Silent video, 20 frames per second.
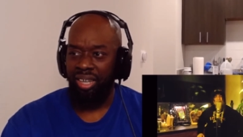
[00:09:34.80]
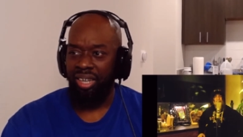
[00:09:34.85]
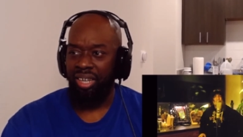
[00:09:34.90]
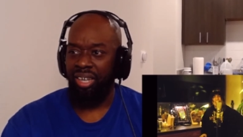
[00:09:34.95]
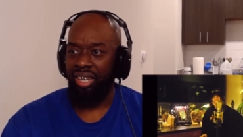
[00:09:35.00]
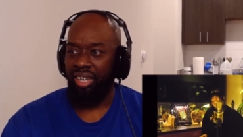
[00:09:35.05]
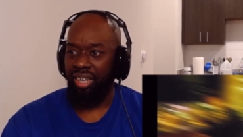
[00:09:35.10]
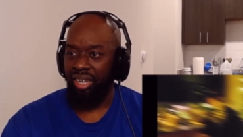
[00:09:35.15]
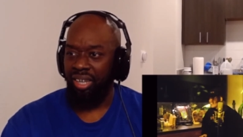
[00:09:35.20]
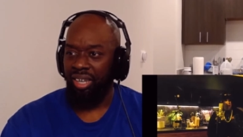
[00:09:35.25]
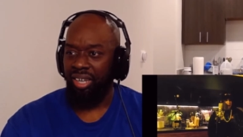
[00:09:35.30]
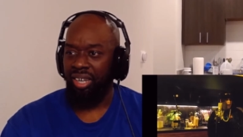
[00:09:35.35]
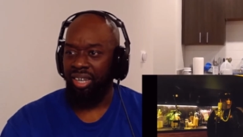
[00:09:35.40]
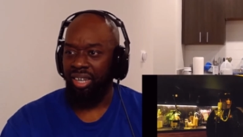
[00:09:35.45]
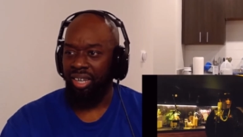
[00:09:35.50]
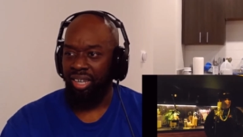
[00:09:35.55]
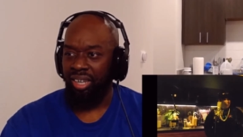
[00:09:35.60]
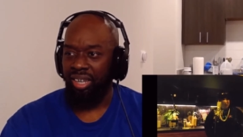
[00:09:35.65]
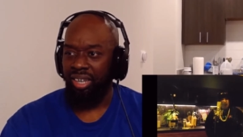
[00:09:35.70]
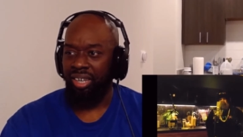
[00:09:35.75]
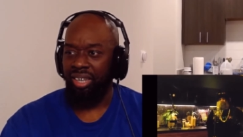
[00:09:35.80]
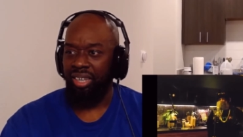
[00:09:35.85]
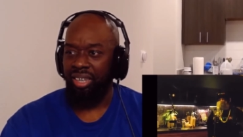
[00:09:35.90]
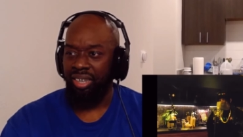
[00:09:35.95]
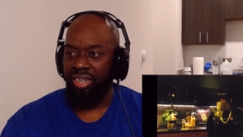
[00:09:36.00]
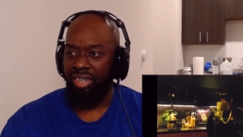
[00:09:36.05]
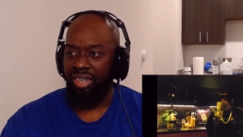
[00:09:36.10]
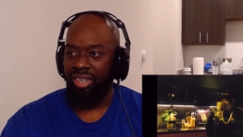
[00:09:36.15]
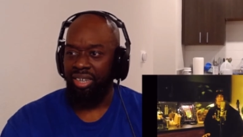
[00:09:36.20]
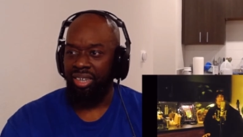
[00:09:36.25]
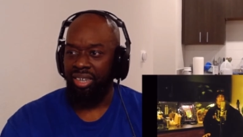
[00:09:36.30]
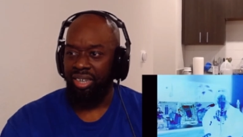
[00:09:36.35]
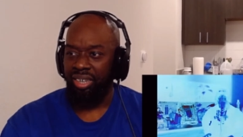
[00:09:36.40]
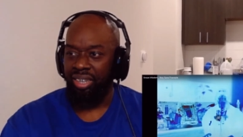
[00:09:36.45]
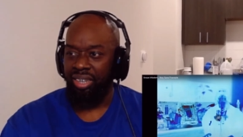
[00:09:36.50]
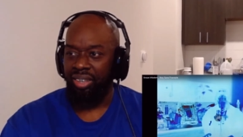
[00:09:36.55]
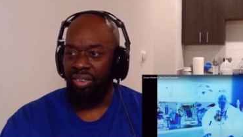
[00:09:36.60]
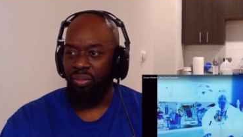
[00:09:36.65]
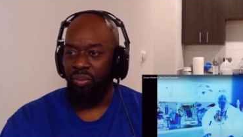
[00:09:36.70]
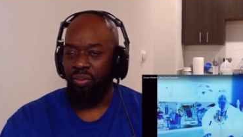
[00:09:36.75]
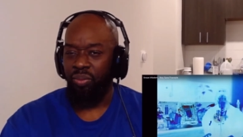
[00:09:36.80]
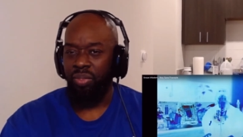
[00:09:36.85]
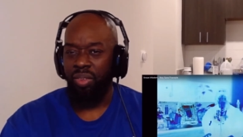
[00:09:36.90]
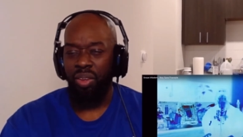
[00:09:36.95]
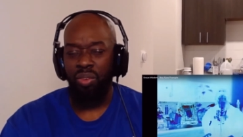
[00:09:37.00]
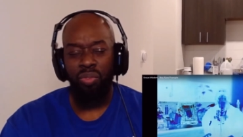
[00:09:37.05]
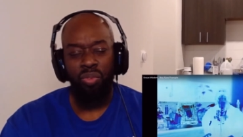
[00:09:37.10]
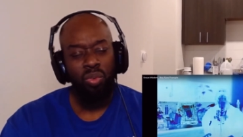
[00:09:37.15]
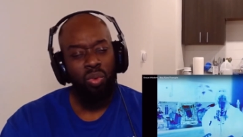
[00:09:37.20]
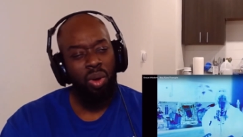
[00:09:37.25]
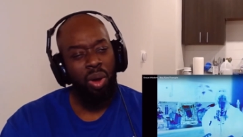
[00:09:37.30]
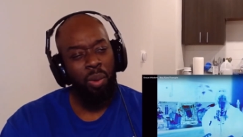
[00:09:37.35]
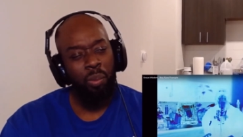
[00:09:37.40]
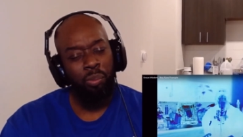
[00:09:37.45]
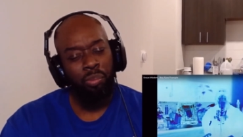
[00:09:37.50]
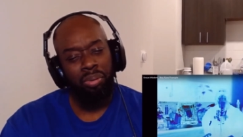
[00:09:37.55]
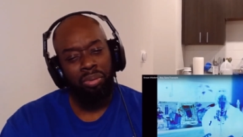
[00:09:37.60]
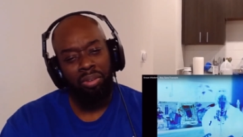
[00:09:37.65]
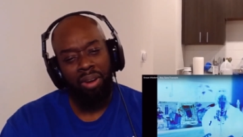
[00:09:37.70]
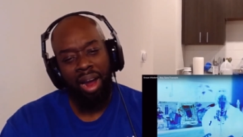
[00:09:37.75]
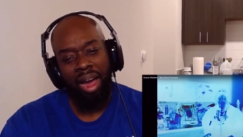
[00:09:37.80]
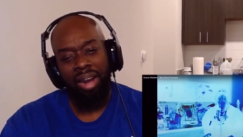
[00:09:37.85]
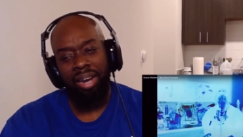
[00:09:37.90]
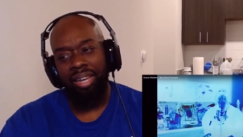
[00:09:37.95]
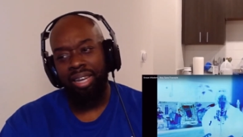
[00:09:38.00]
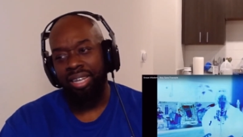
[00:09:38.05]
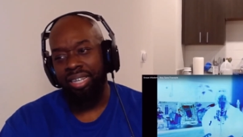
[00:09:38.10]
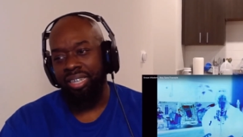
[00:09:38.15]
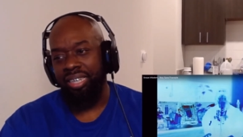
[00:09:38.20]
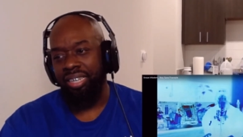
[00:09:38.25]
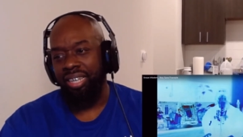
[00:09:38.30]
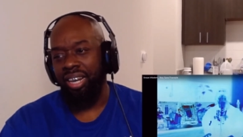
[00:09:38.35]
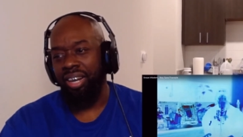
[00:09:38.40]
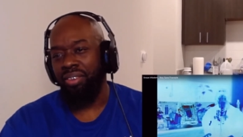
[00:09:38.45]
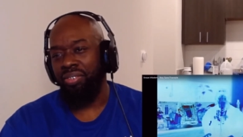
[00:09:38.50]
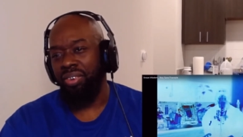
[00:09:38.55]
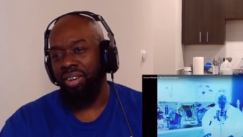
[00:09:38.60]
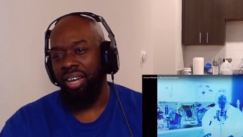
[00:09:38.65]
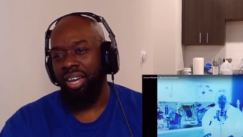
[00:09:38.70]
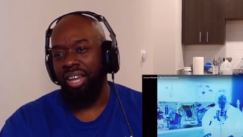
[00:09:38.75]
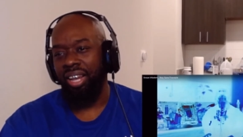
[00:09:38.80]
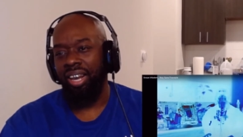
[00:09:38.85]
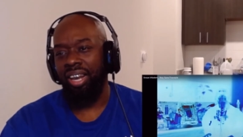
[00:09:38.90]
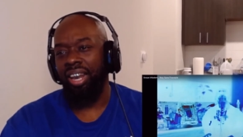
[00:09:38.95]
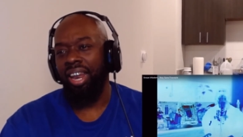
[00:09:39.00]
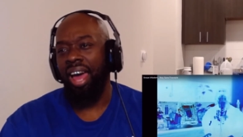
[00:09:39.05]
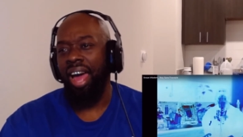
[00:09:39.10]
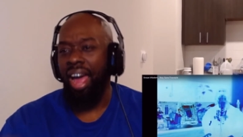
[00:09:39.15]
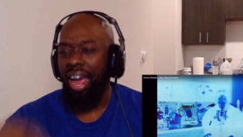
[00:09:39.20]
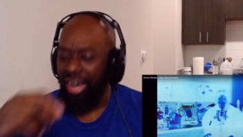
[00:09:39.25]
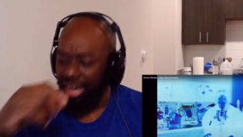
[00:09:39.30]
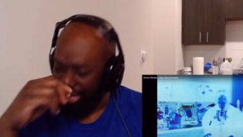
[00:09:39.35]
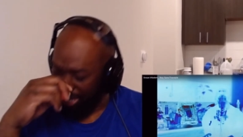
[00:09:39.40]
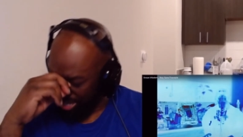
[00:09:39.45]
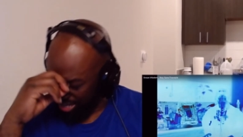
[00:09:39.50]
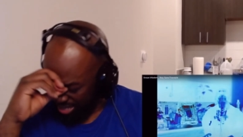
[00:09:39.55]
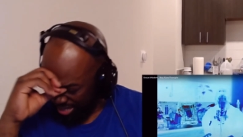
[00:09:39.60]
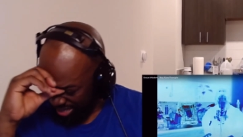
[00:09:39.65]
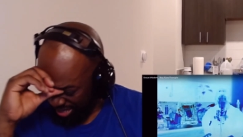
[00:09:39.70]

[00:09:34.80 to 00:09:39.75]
client, sounds like slavery. If you're a product instead of a client,